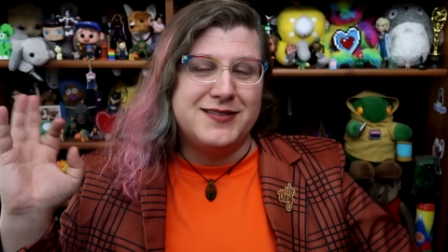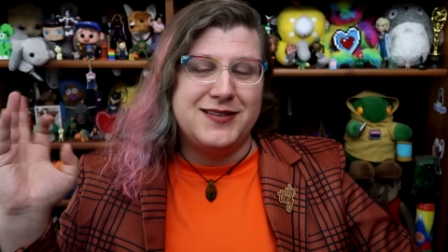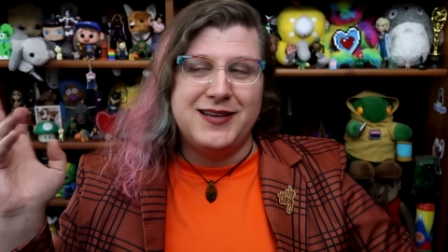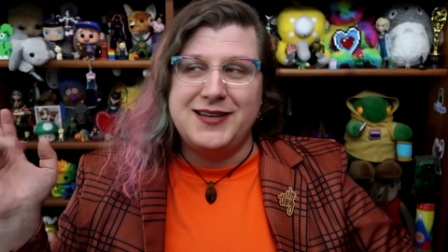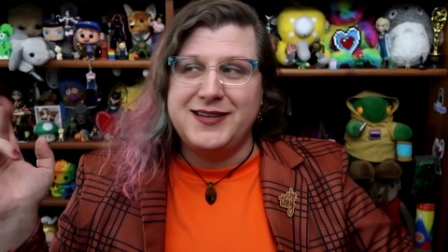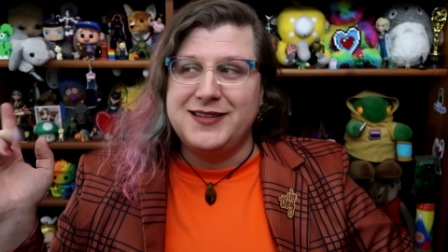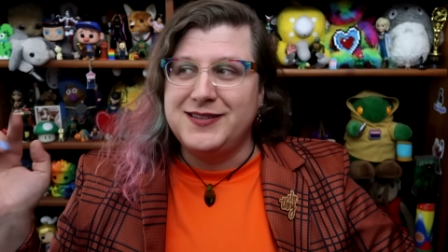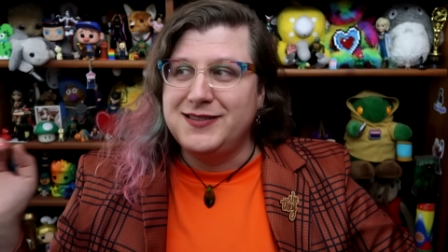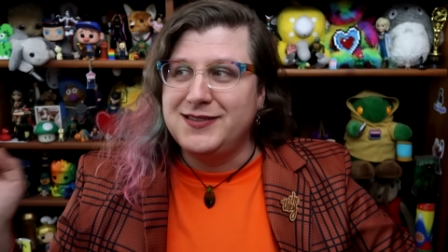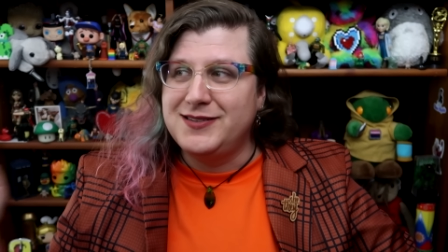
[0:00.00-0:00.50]

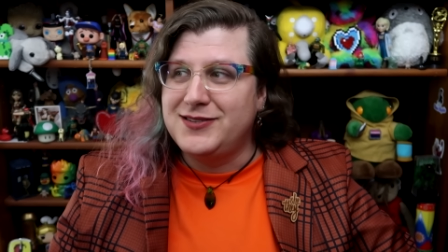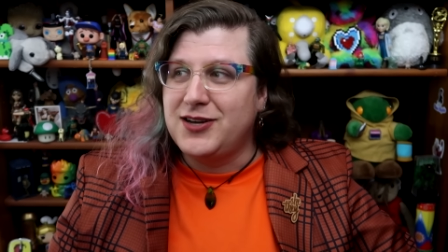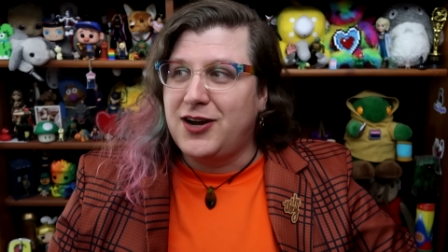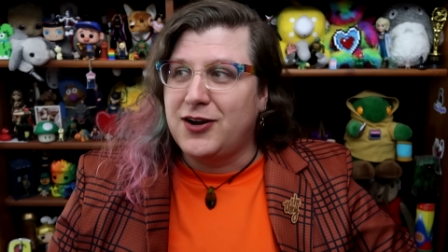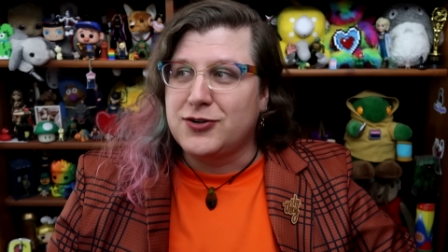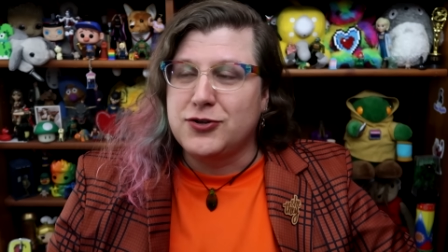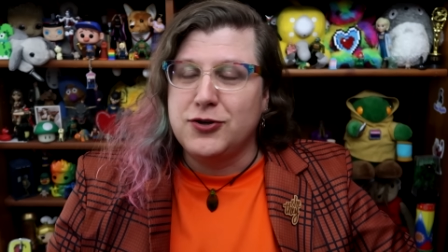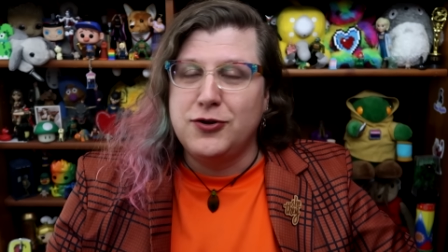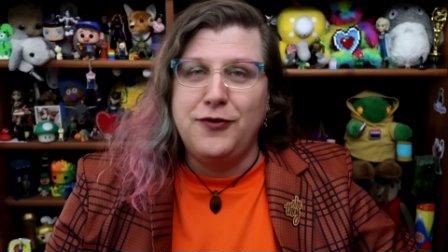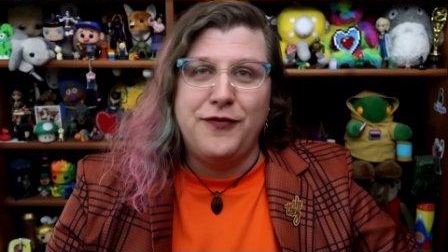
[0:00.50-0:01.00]
in
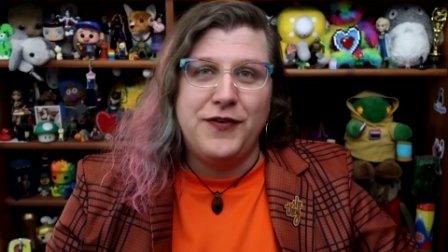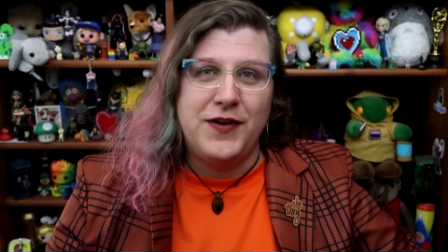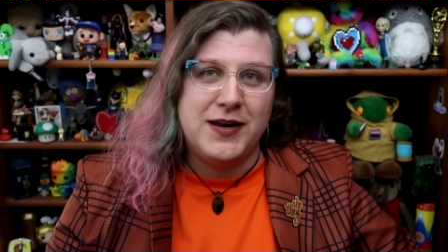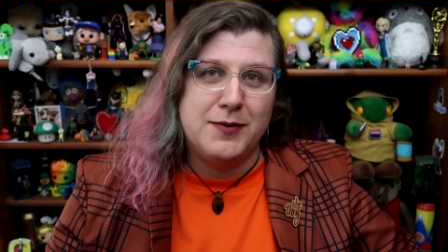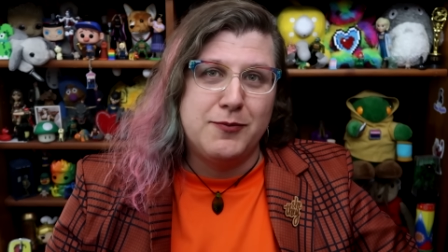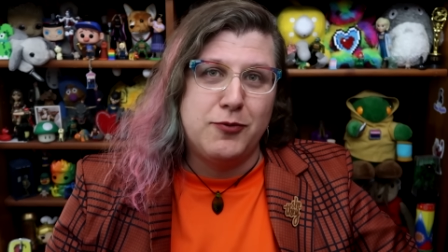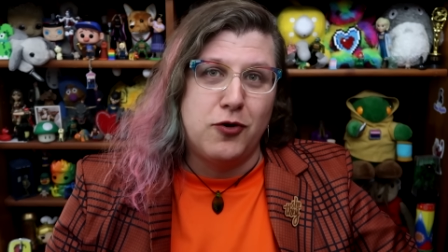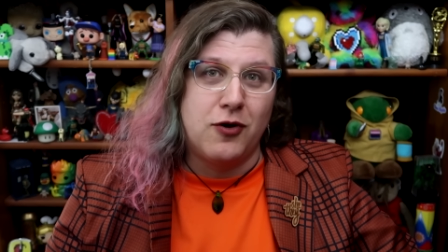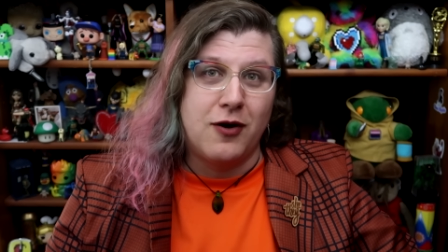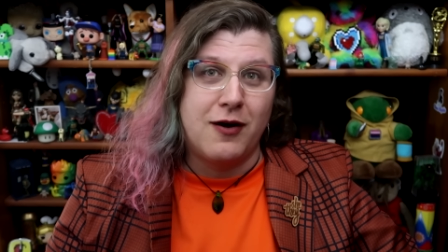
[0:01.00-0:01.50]
Doctor Who
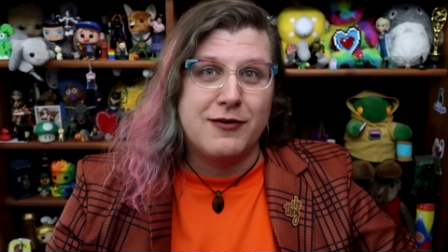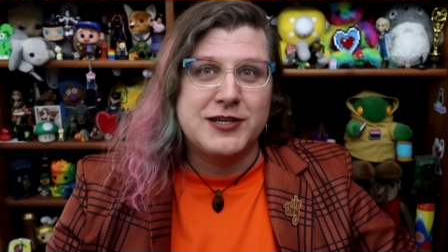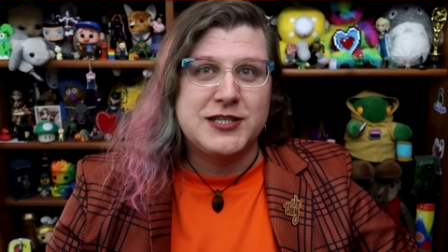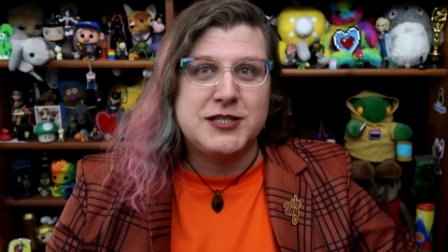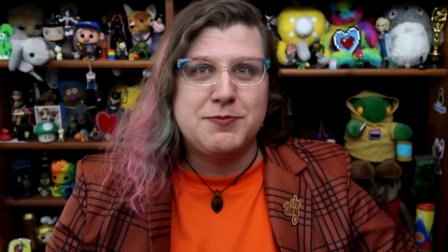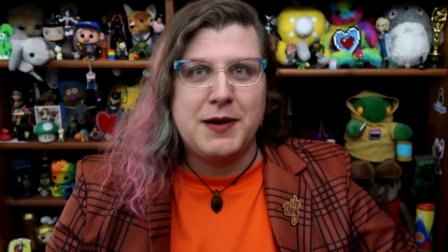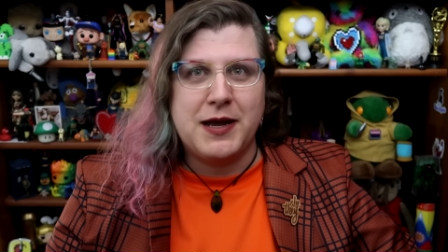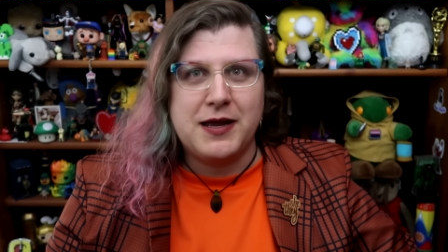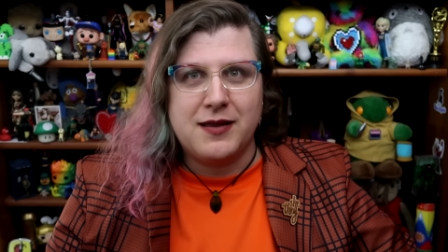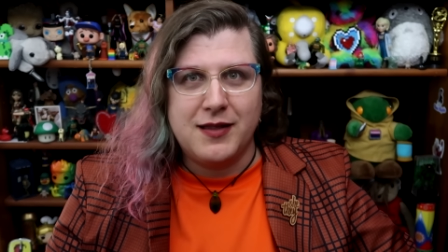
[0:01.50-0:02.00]
fandom who are already
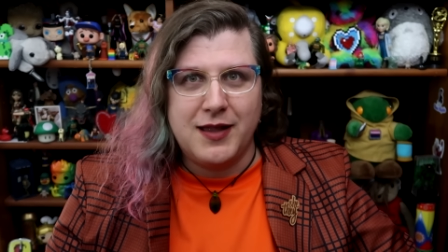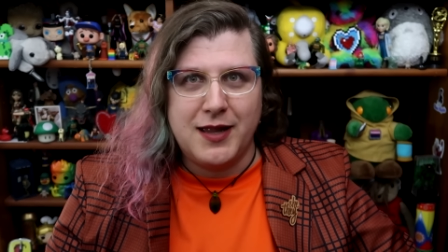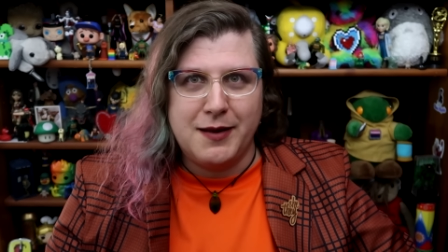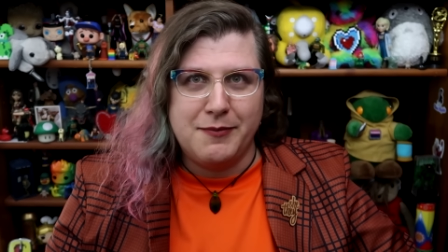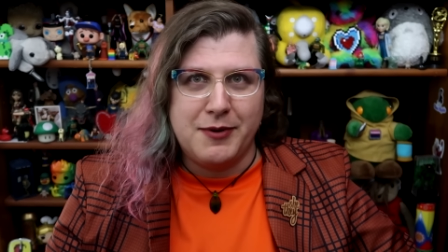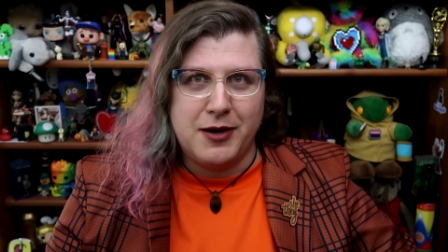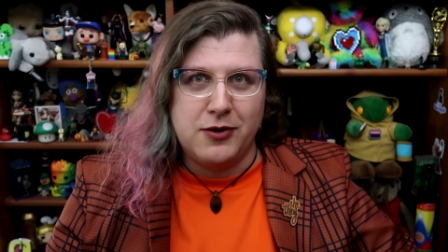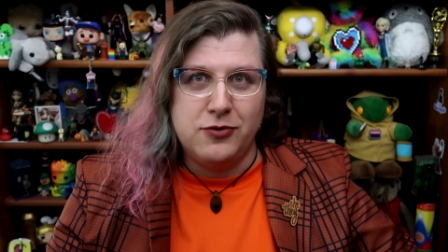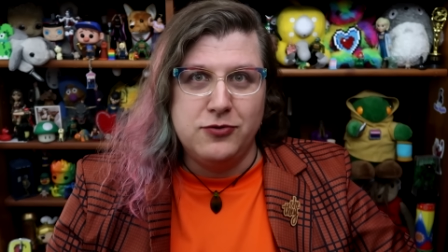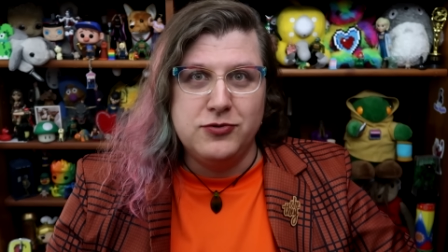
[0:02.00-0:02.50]
speculating
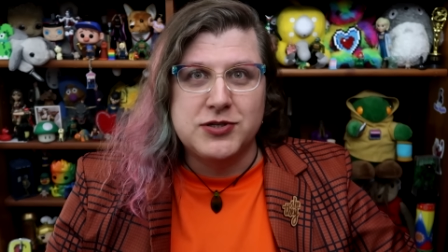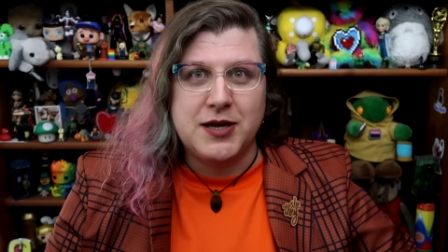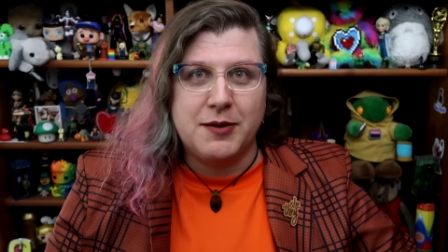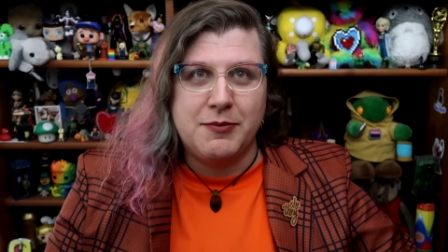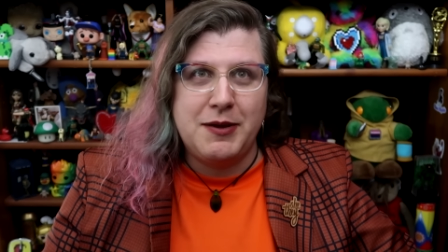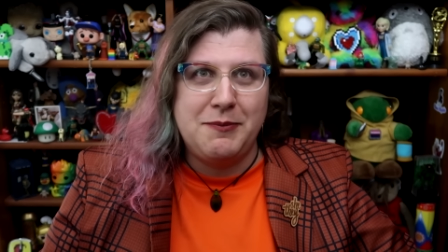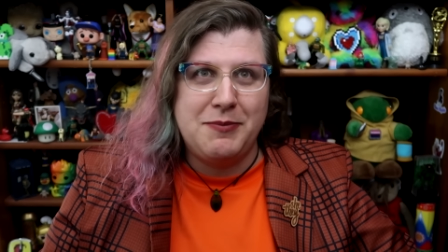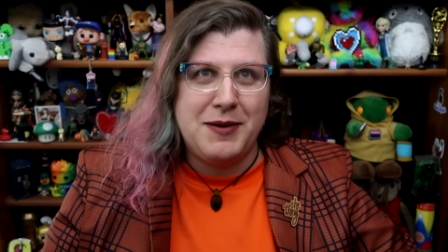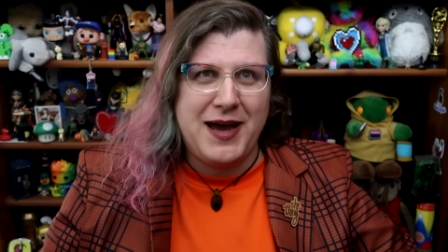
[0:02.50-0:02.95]
about who's coming